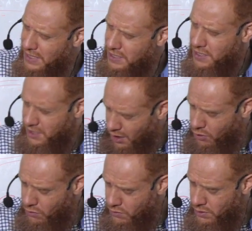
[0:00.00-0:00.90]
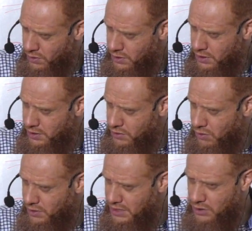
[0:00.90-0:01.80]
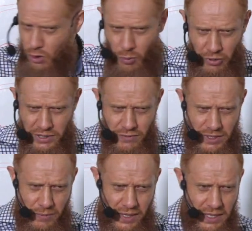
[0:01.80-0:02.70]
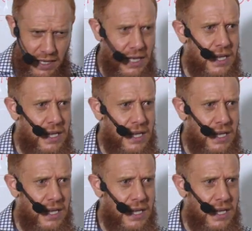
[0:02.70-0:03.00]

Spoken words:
this SACO, is it called, this cooperative or something,